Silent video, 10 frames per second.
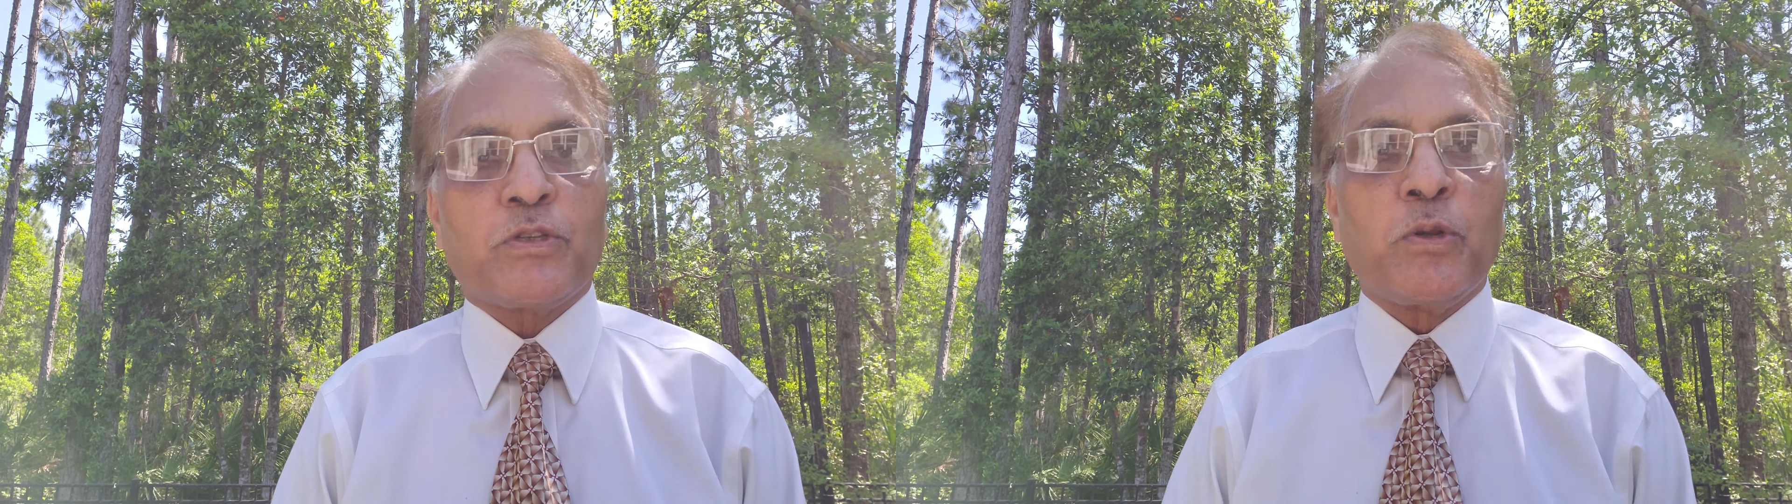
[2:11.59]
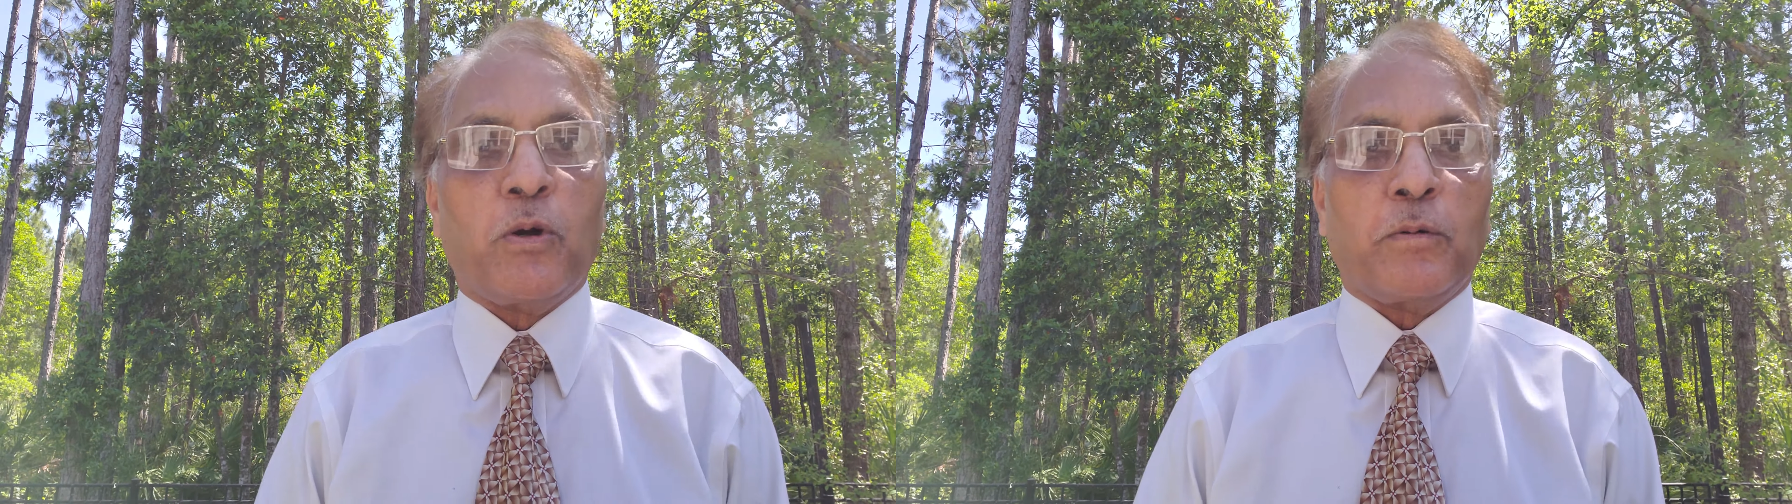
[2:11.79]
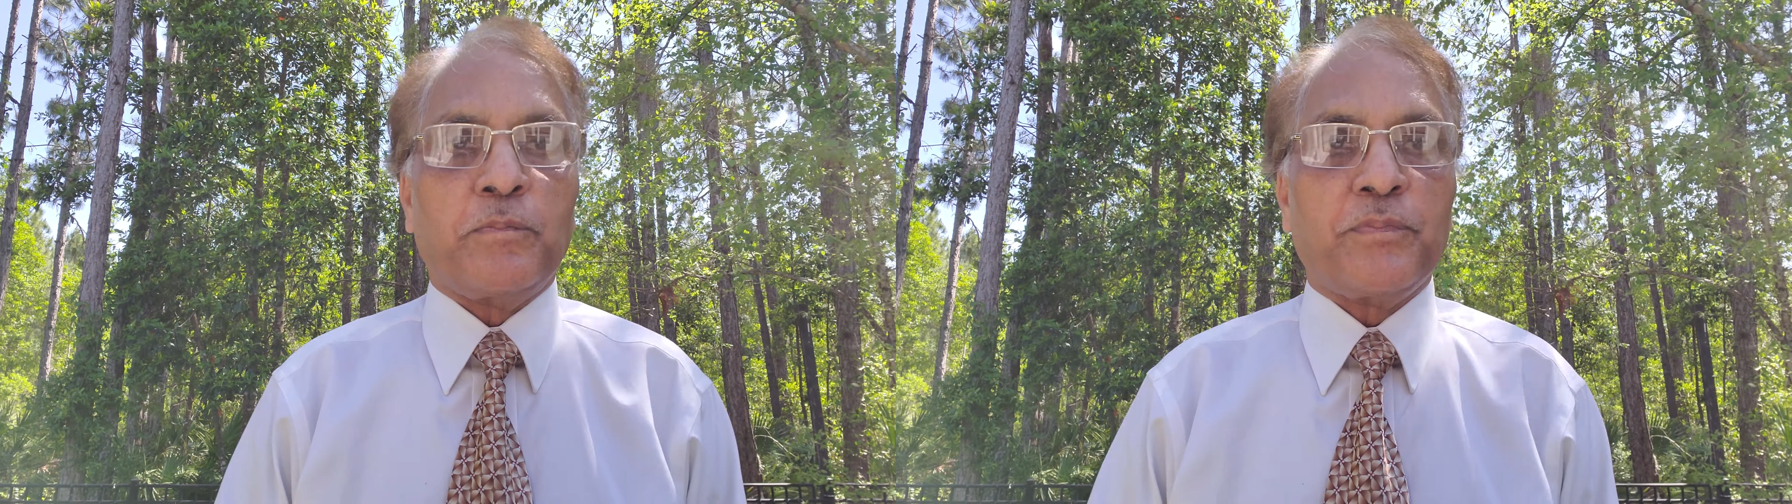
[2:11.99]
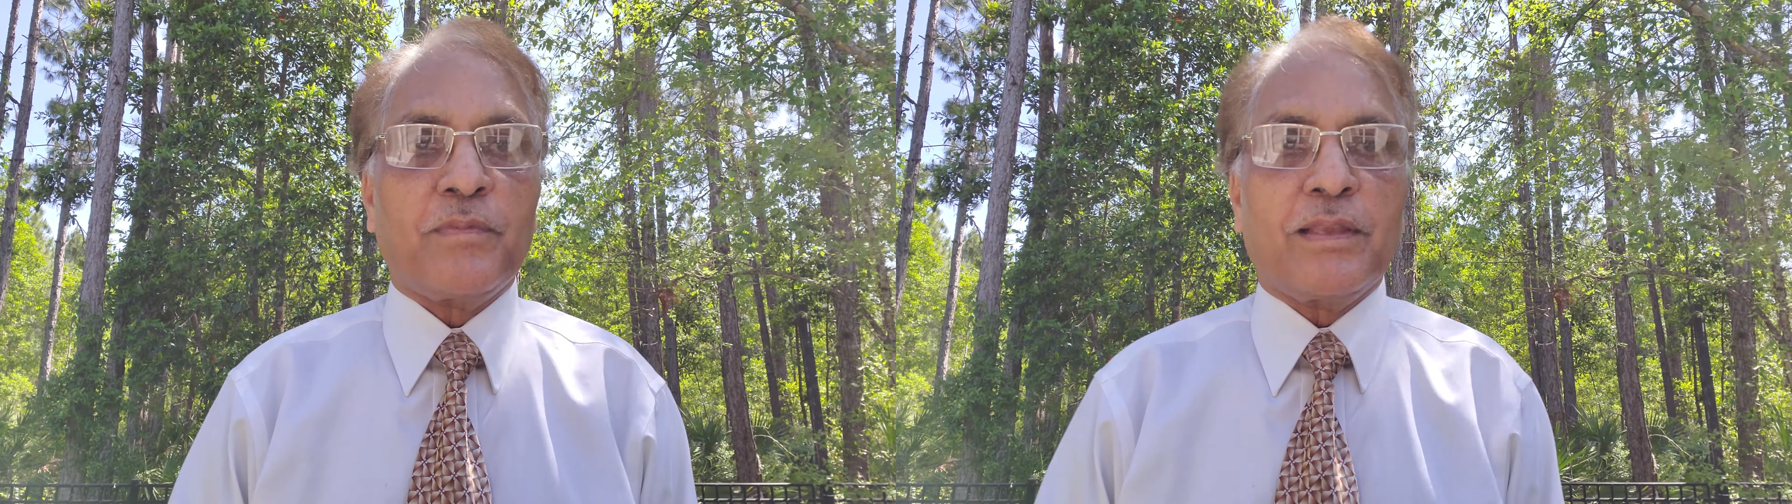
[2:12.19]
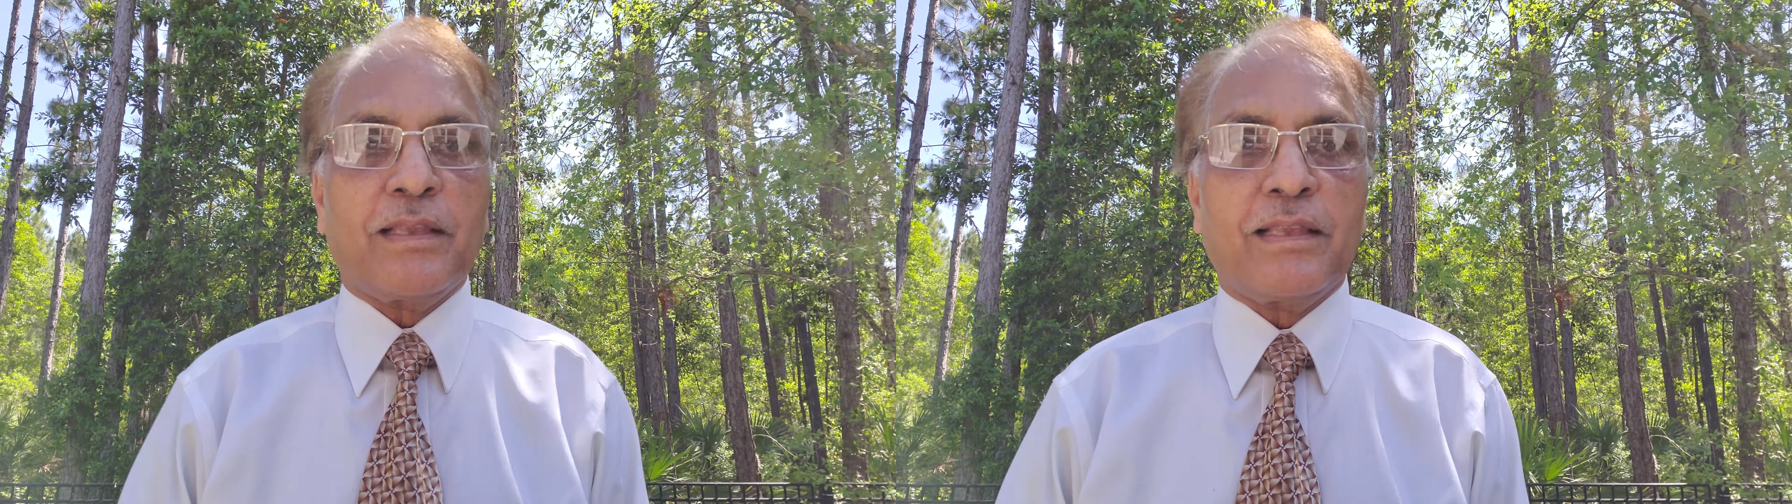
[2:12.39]
know
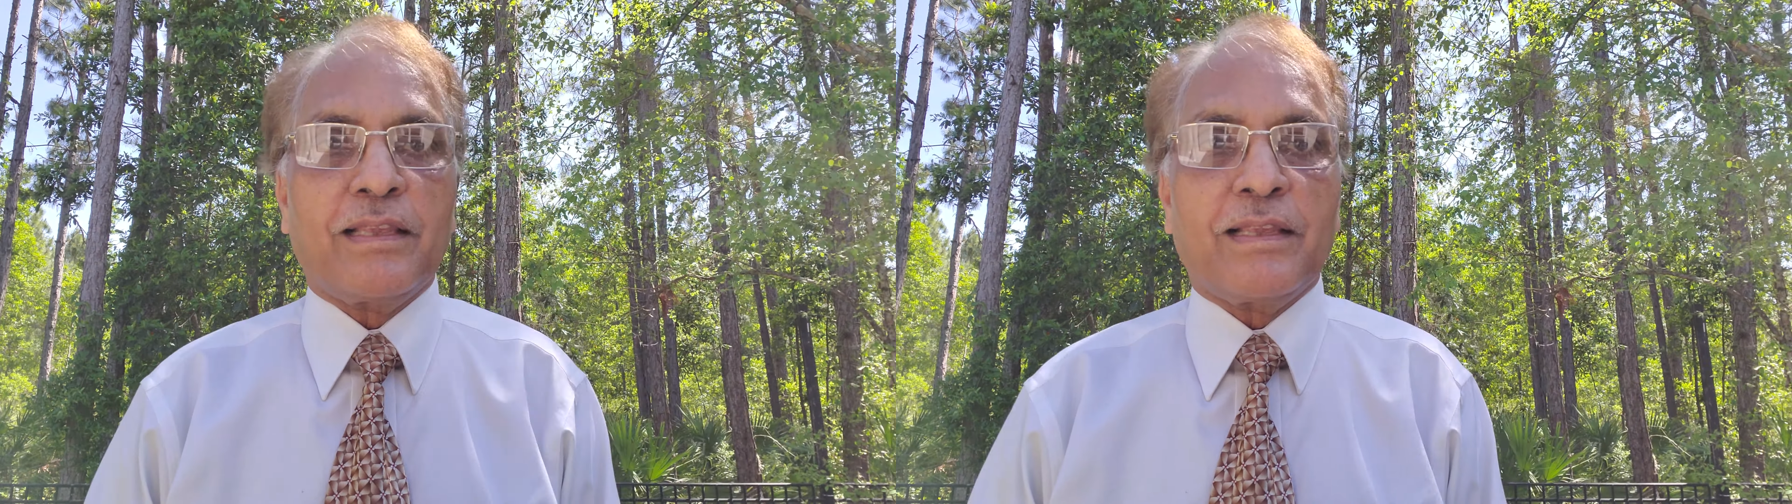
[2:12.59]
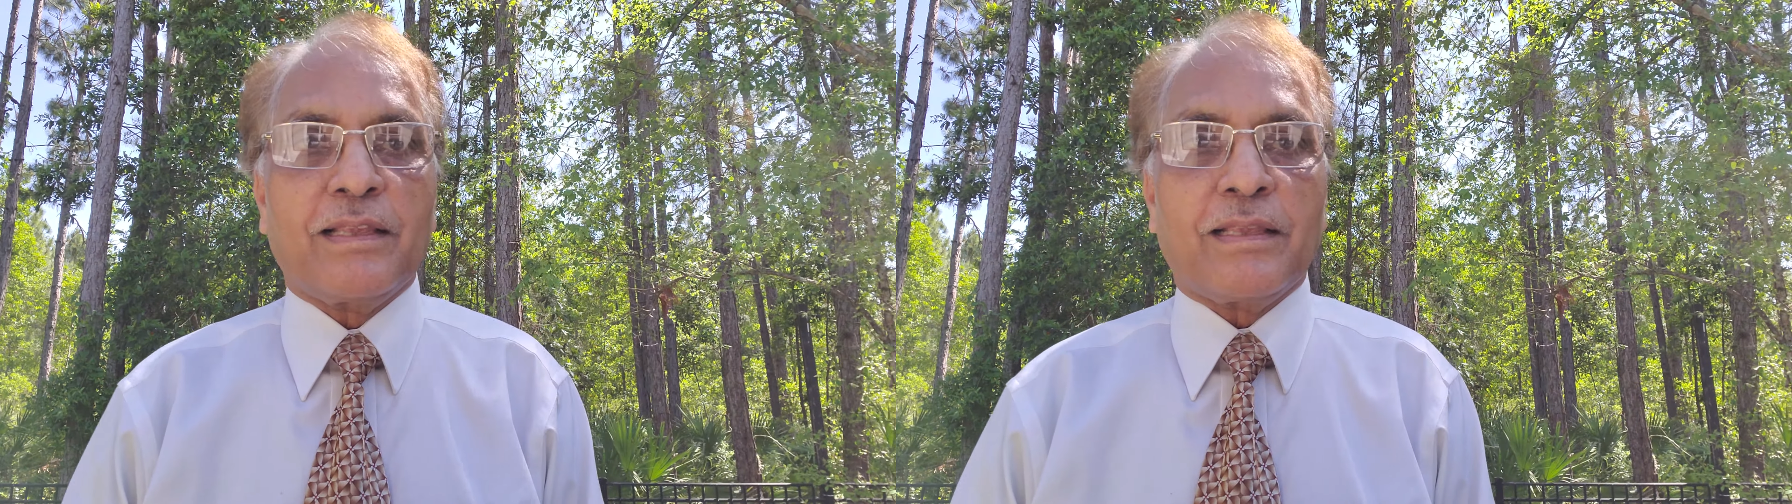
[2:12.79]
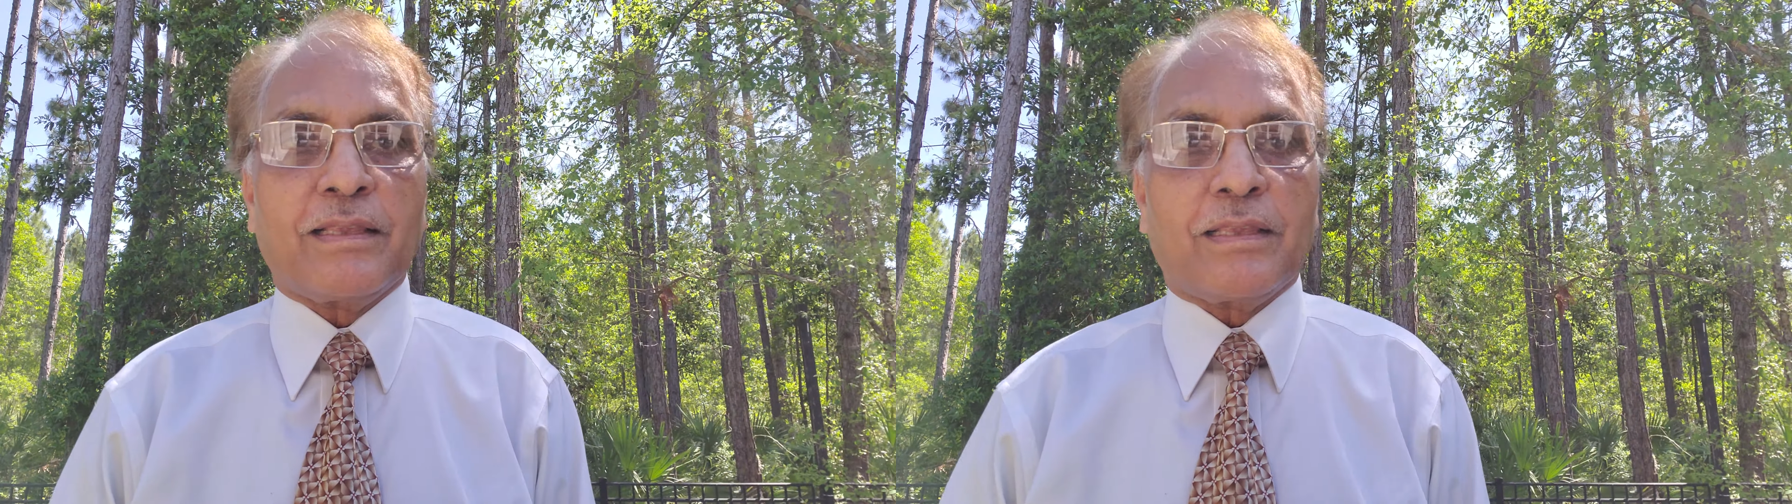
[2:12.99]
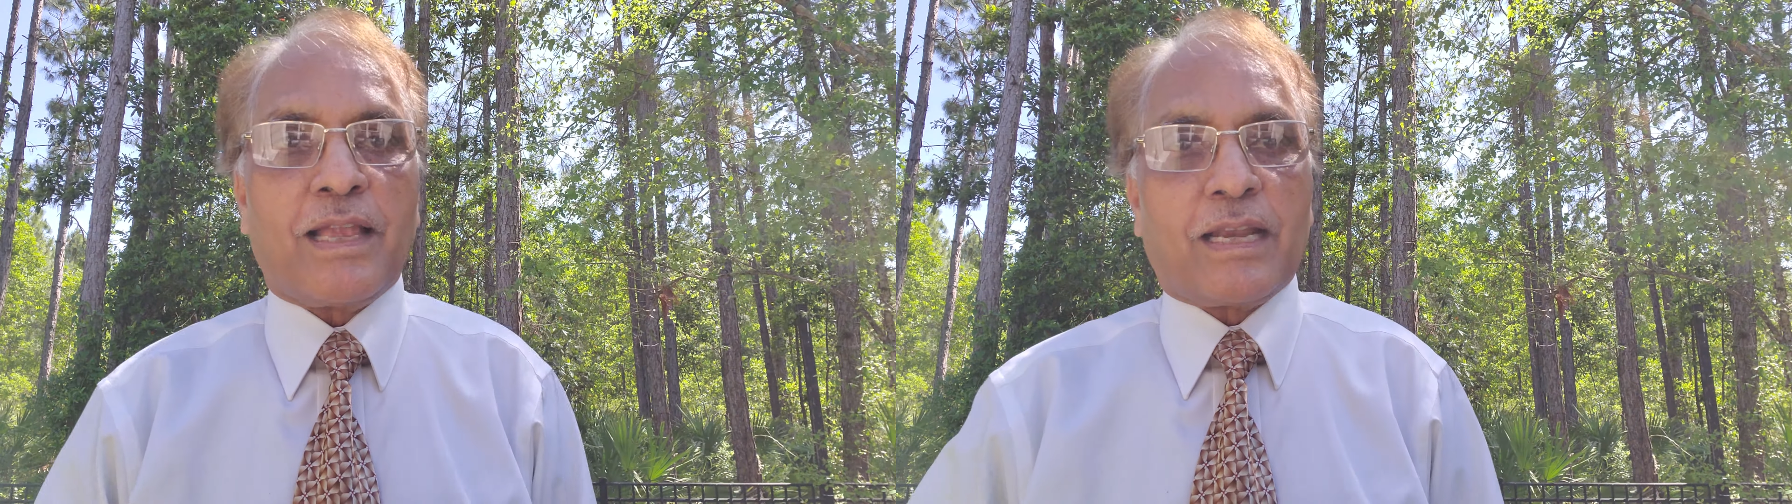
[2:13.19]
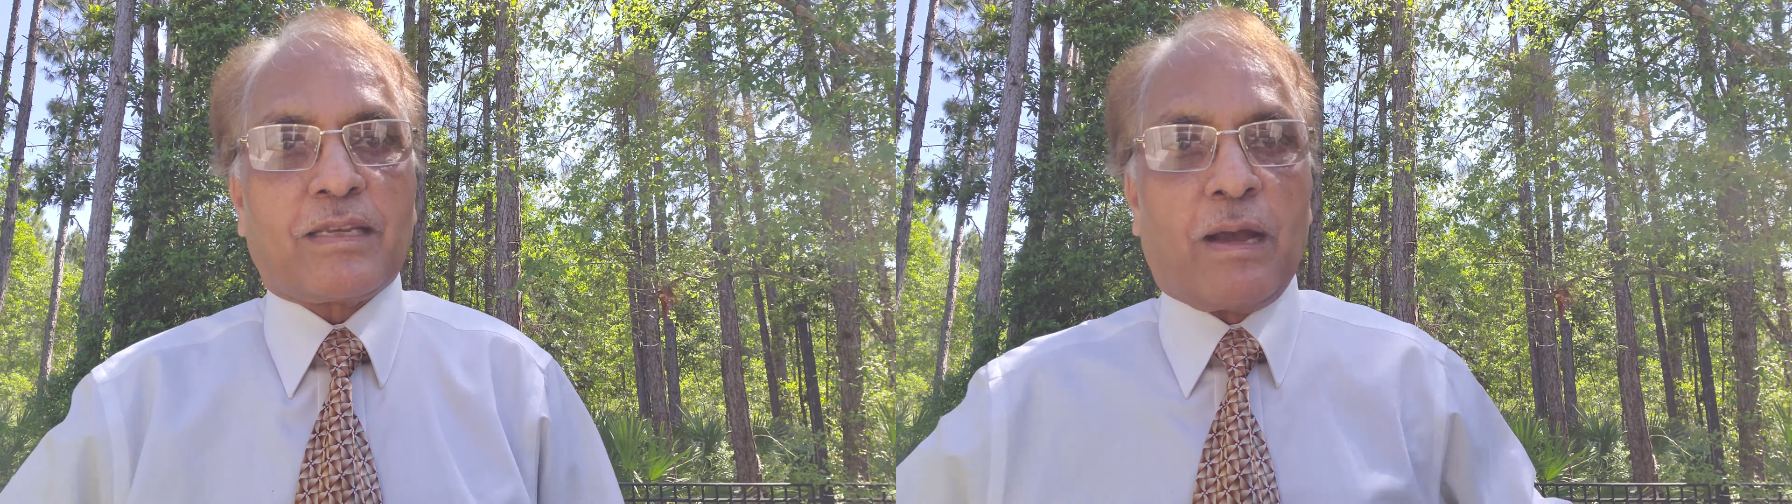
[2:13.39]

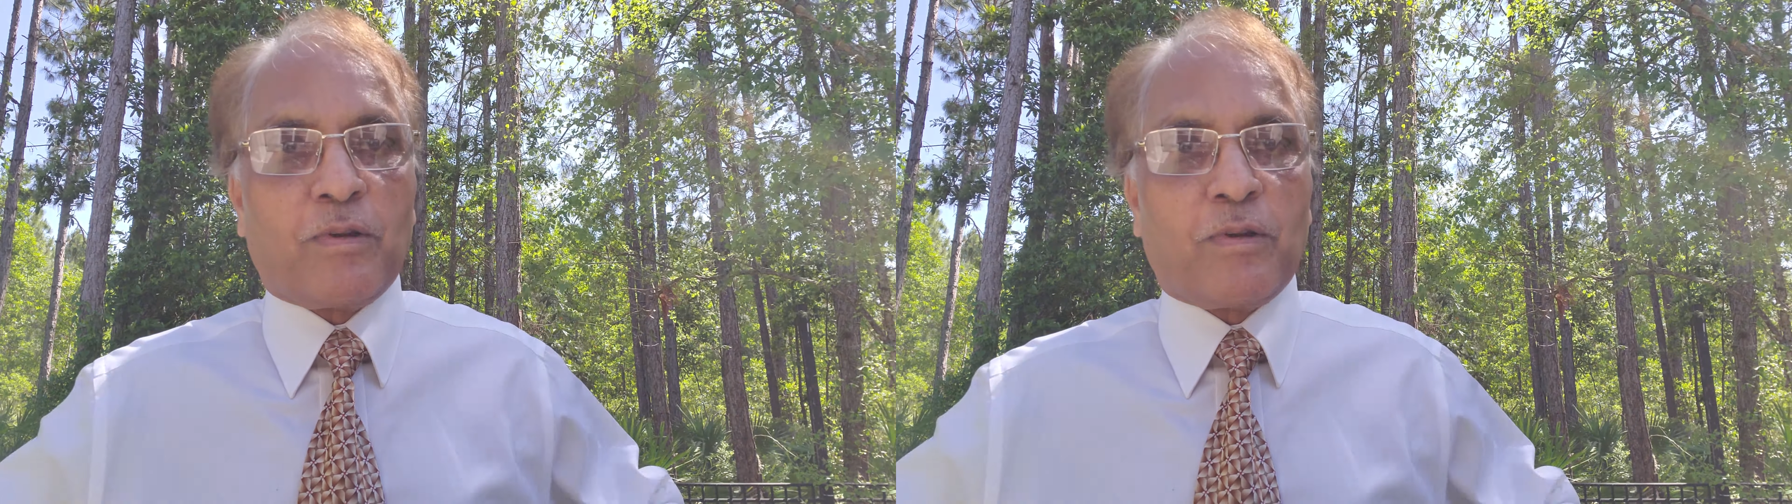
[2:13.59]
that